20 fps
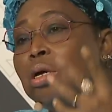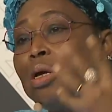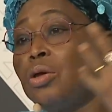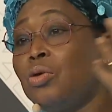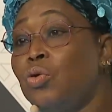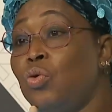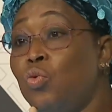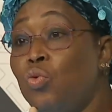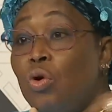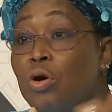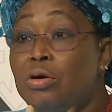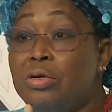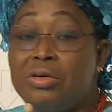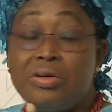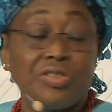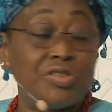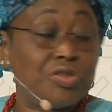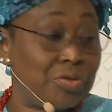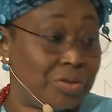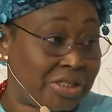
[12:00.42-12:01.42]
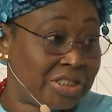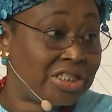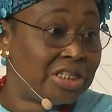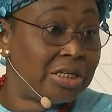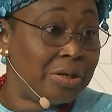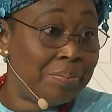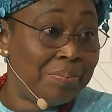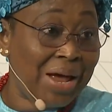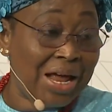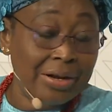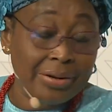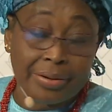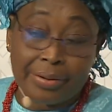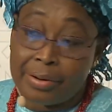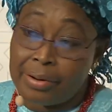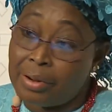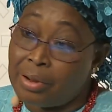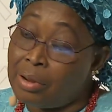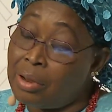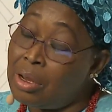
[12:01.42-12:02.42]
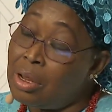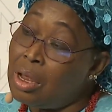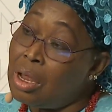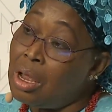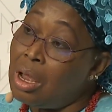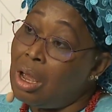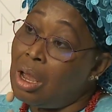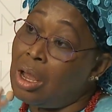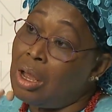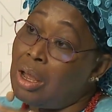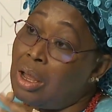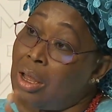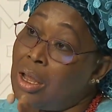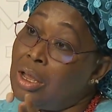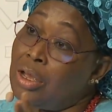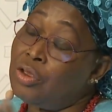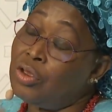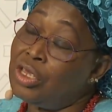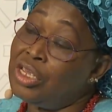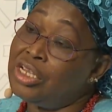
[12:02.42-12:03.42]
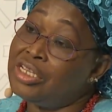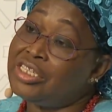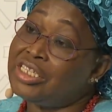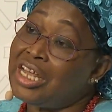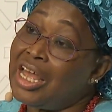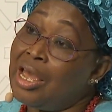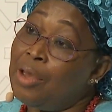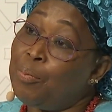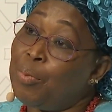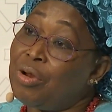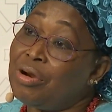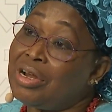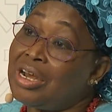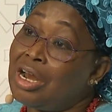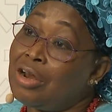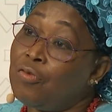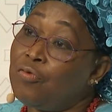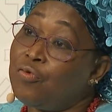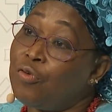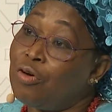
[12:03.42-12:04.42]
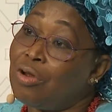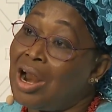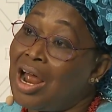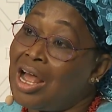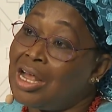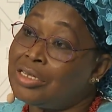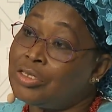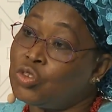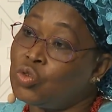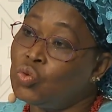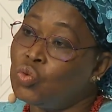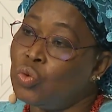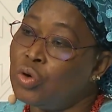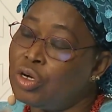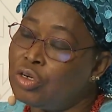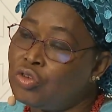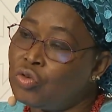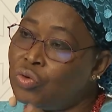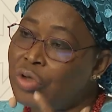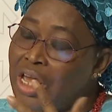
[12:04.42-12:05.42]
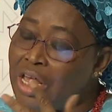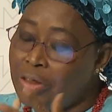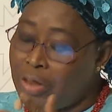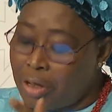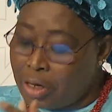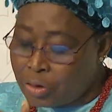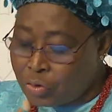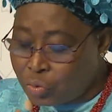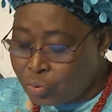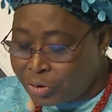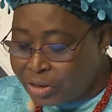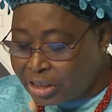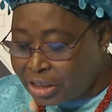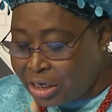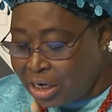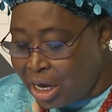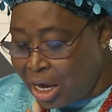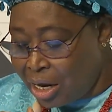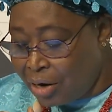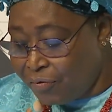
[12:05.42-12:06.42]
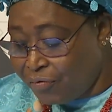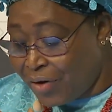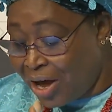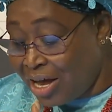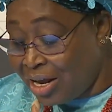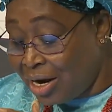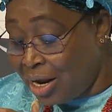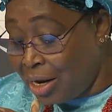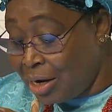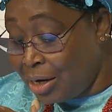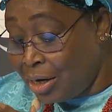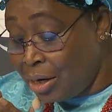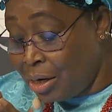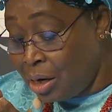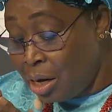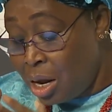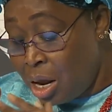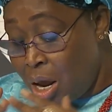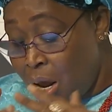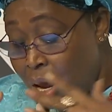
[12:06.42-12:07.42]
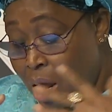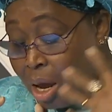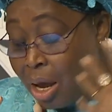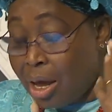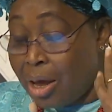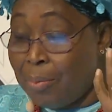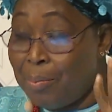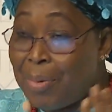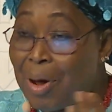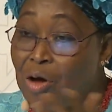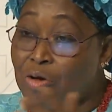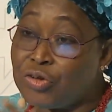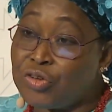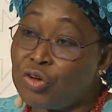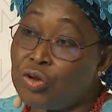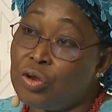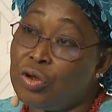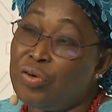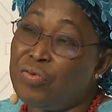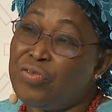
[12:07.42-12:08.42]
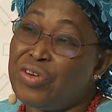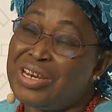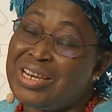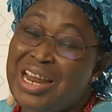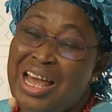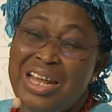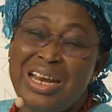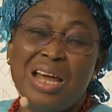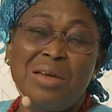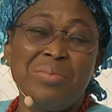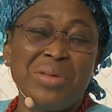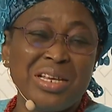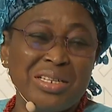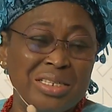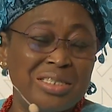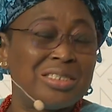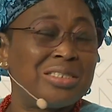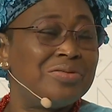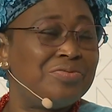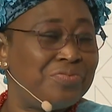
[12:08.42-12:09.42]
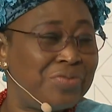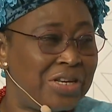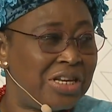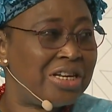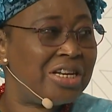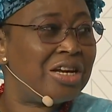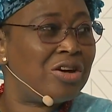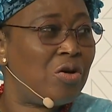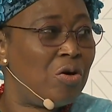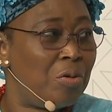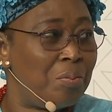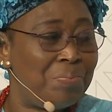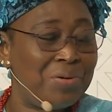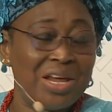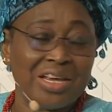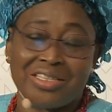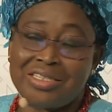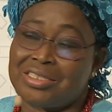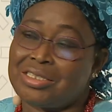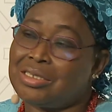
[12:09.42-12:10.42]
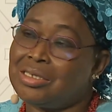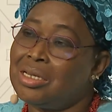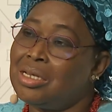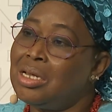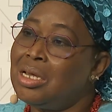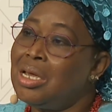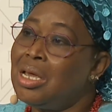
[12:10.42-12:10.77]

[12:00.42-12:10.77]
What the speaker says: You want to succeed, but it's important for us to work together to see. And finally, about the dynamic is very complex.